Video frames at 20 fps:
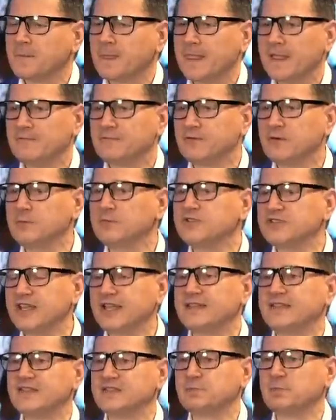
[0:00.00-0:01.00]
if rumors
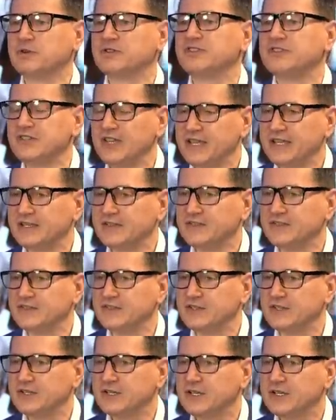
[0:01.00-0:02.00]
like this
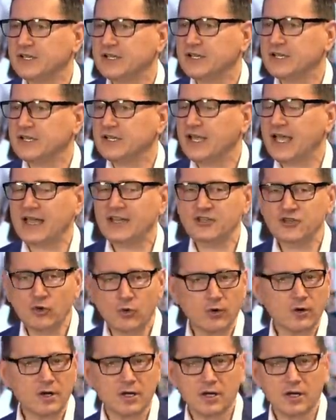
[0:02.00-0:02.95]
persist, and you're